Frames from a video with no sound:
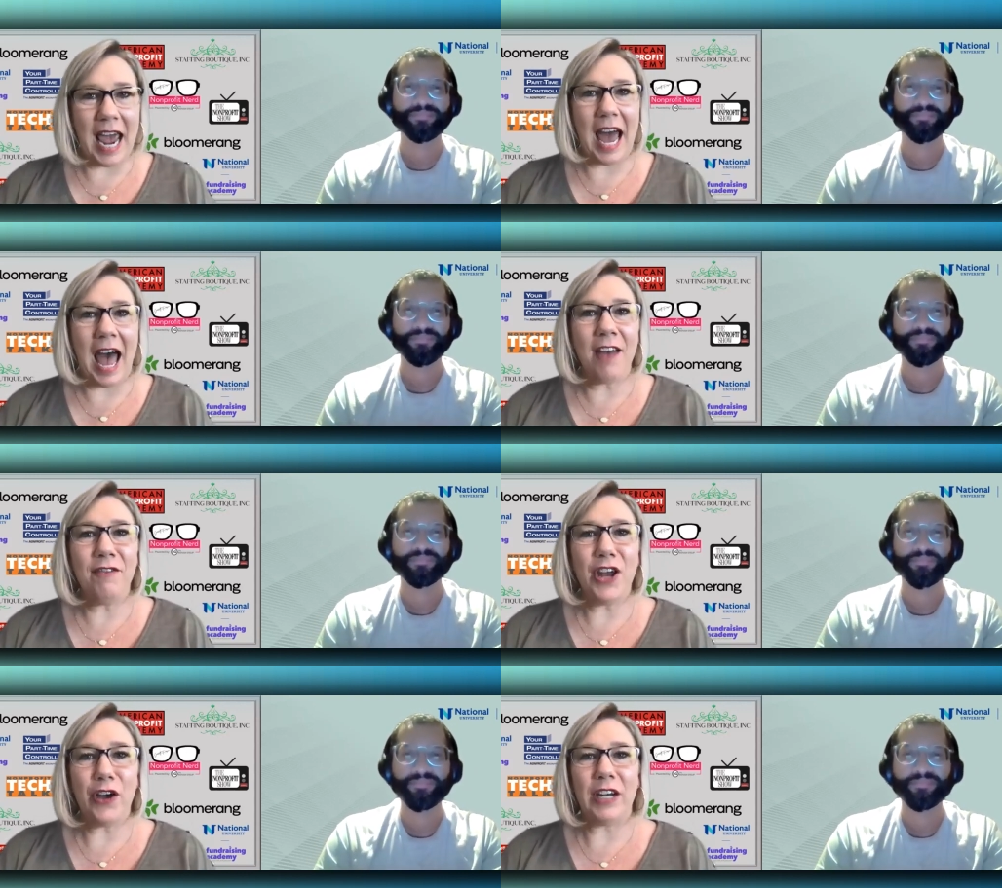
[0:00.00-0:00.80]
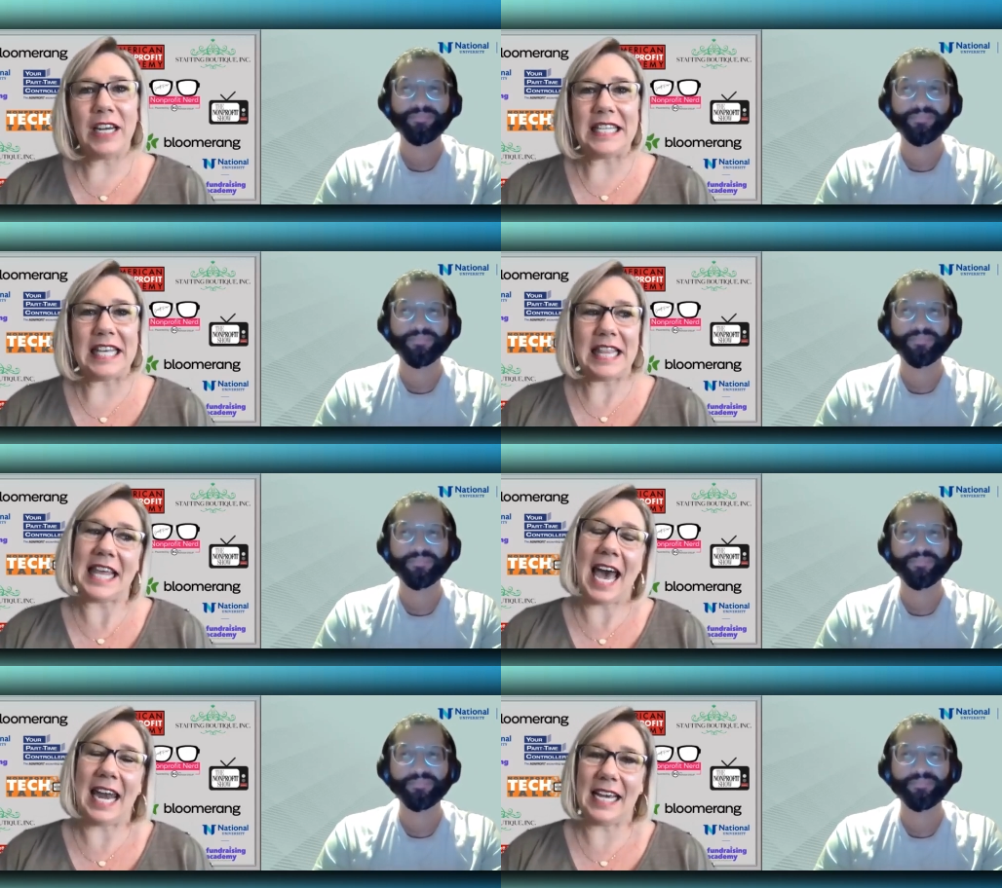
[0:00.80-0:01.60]
Speaker 1: And I've noticed
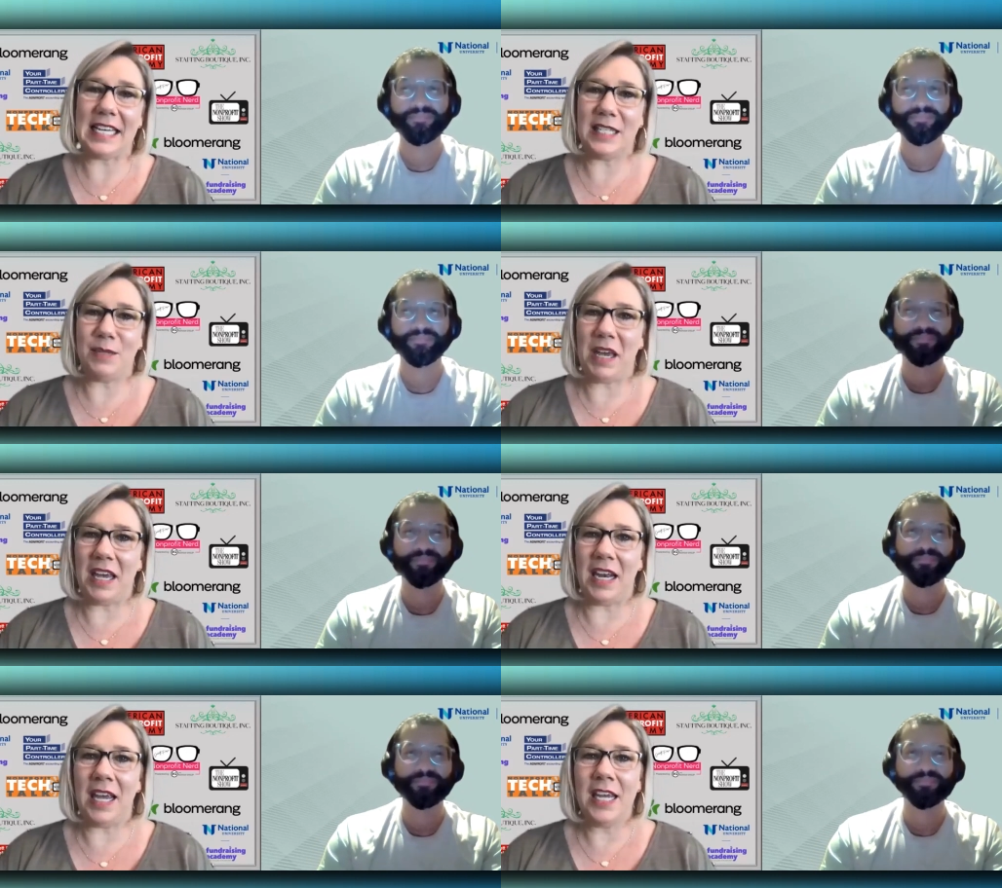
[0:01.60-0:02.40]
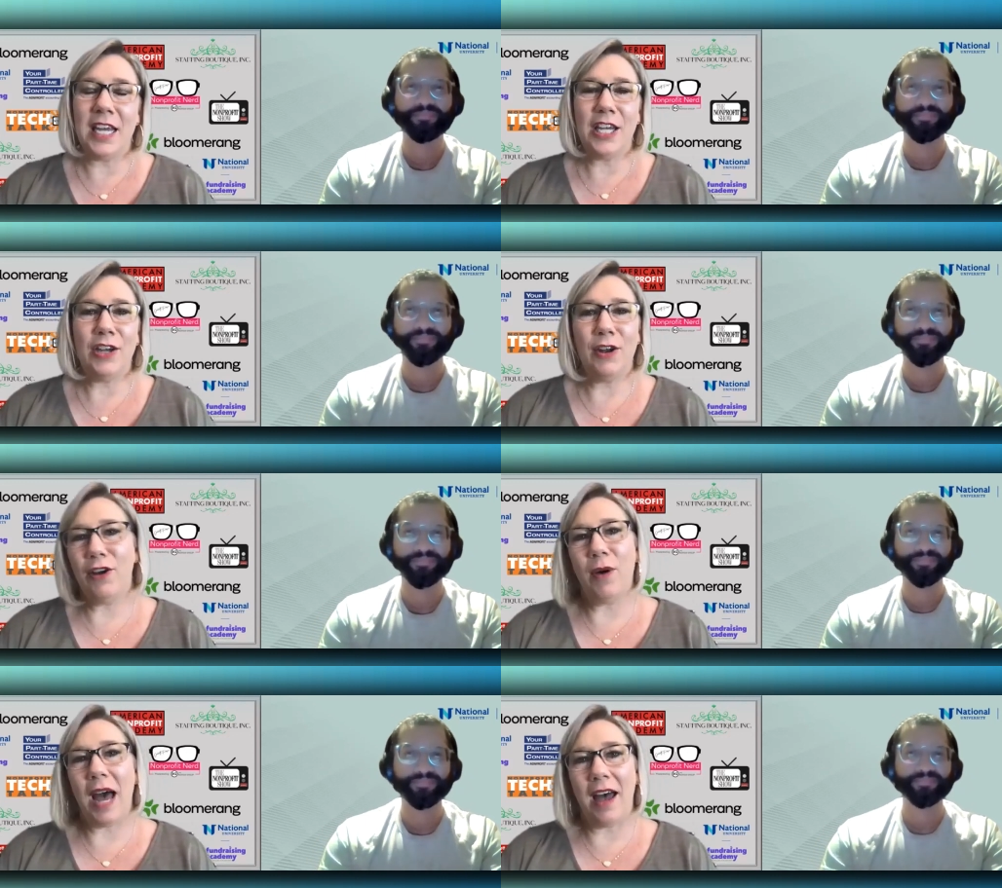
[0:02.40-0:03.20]
that that has been, you
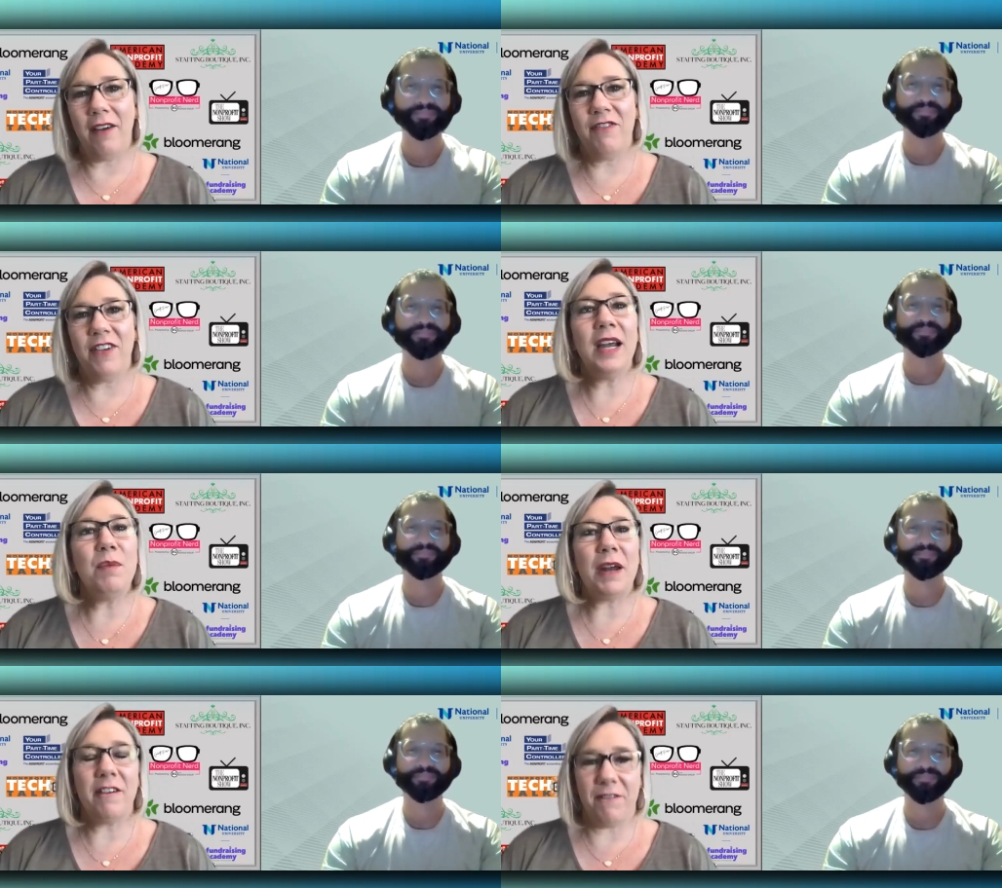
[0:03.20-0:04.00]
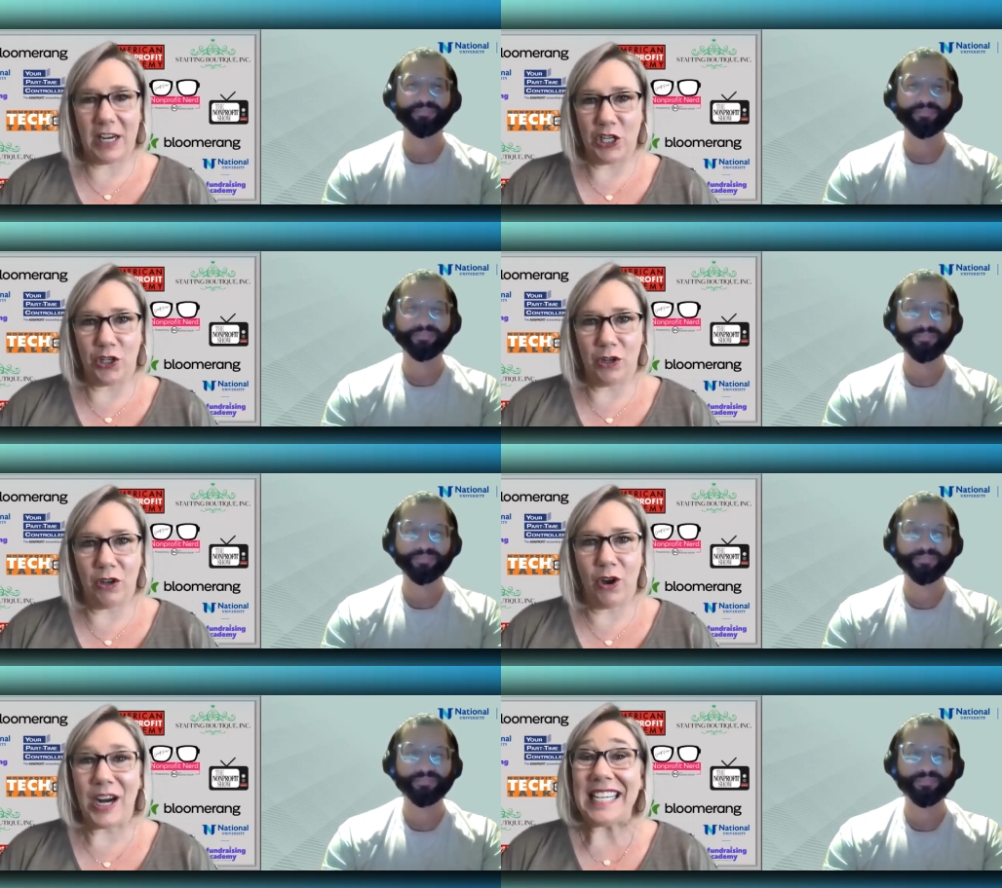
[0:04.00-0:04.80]
know, very
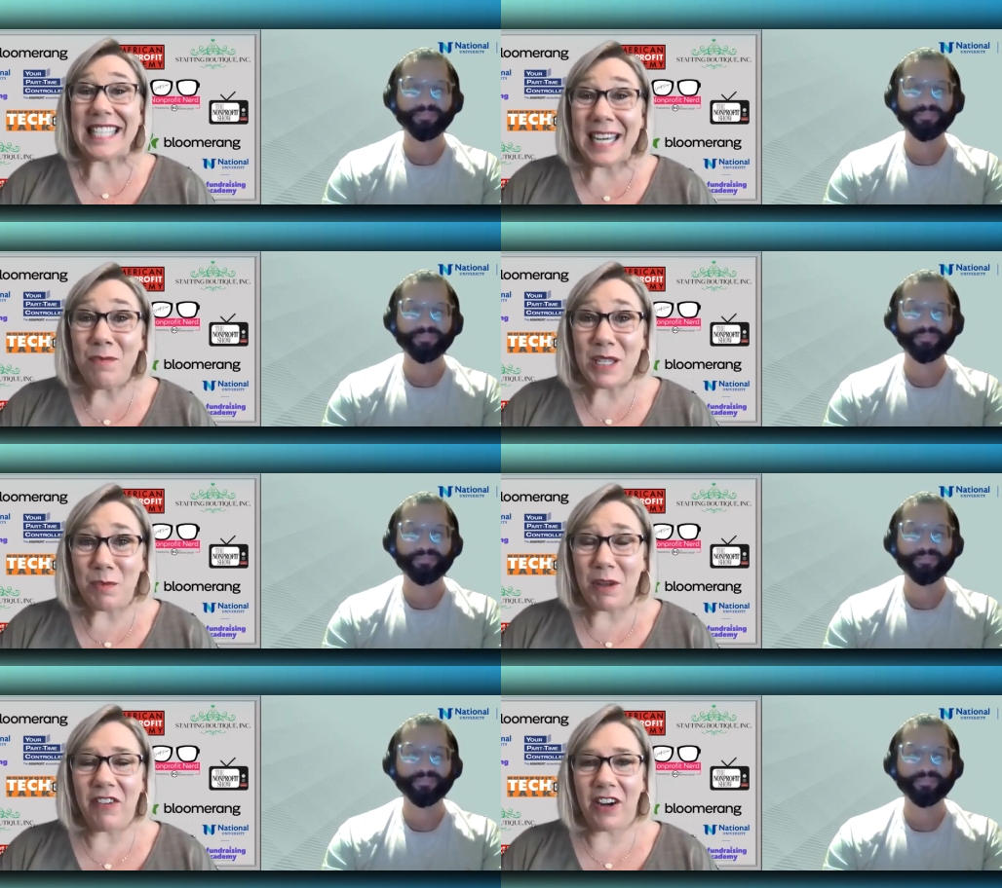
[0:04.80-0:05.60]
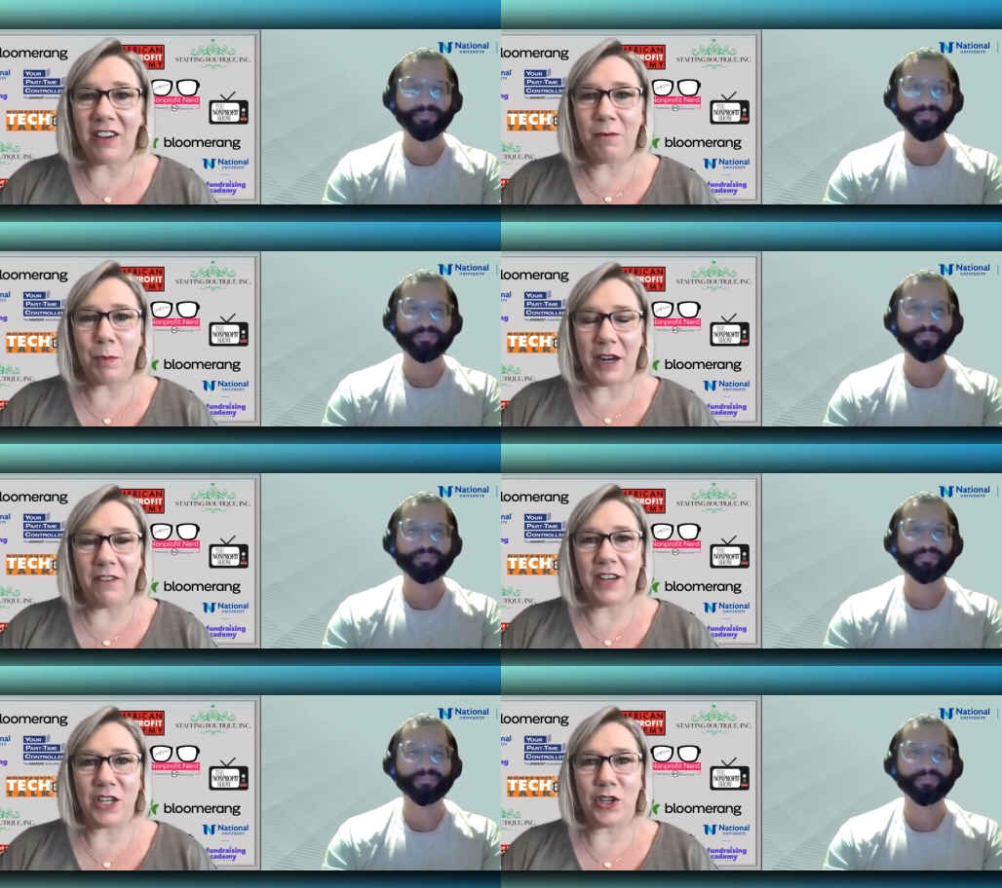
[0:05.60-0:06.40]
beneficial, or it seems to be very
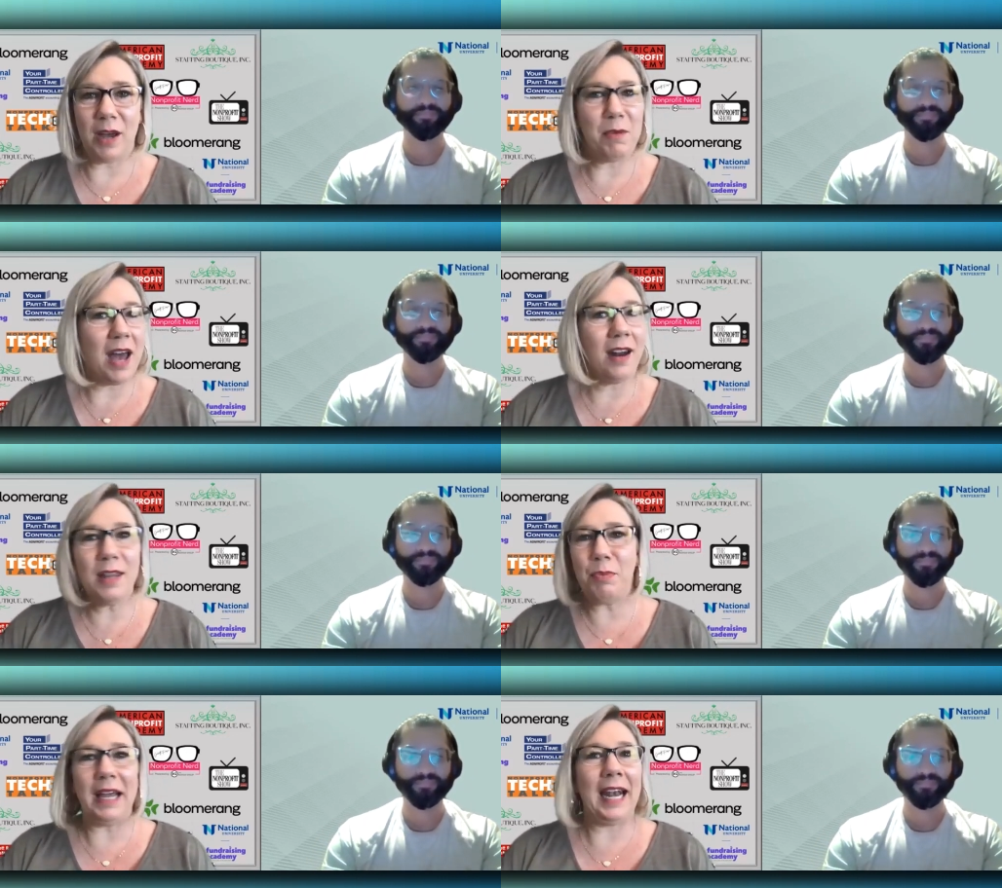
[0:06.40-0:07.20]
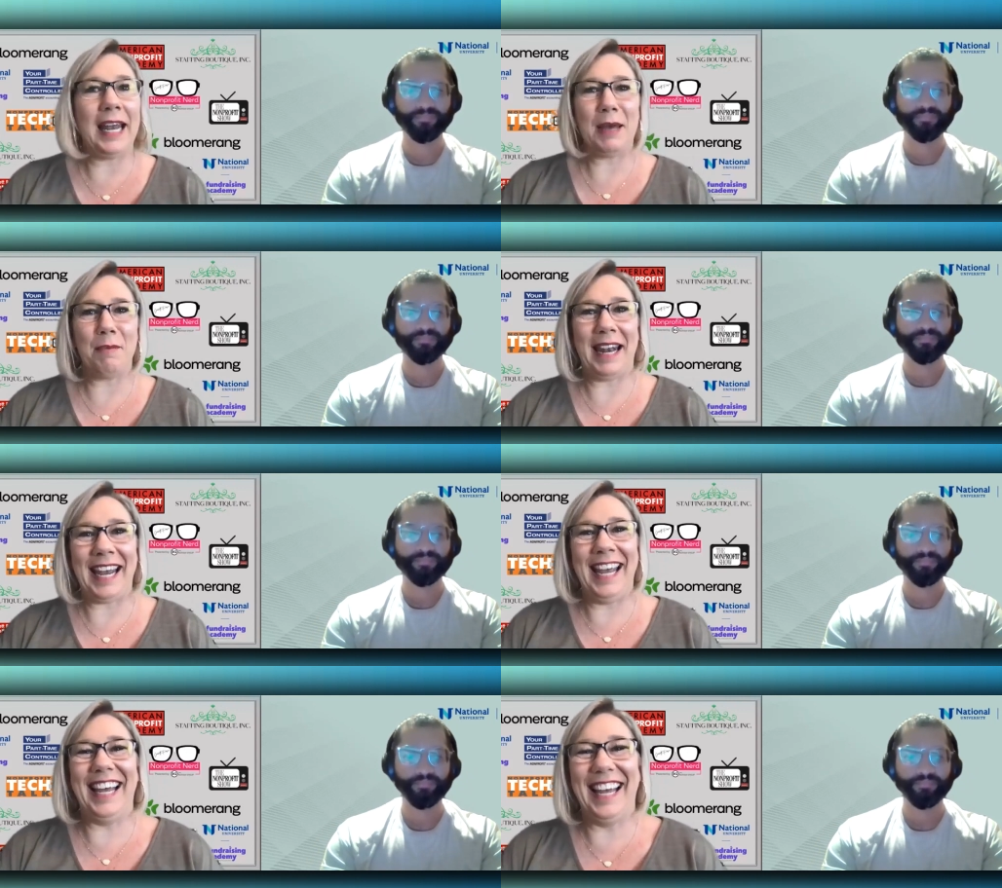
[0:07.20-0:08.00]
beneficial. I'm not on the planning
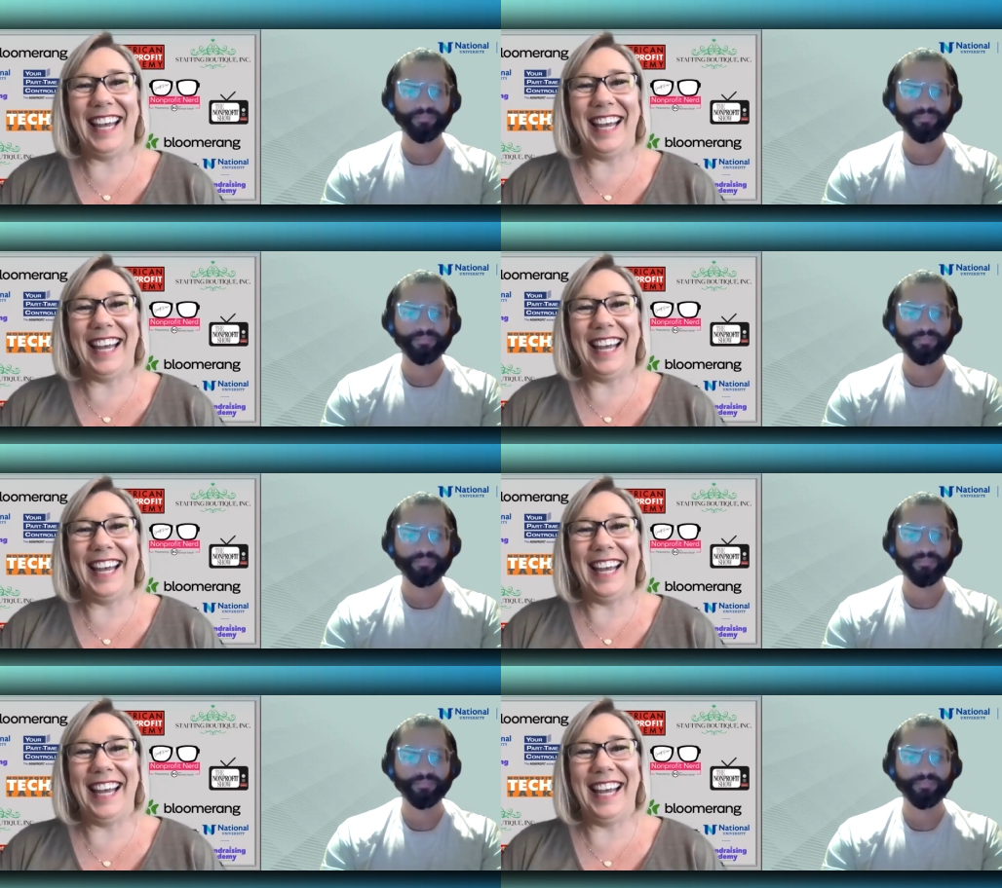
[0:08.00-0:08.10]
committee.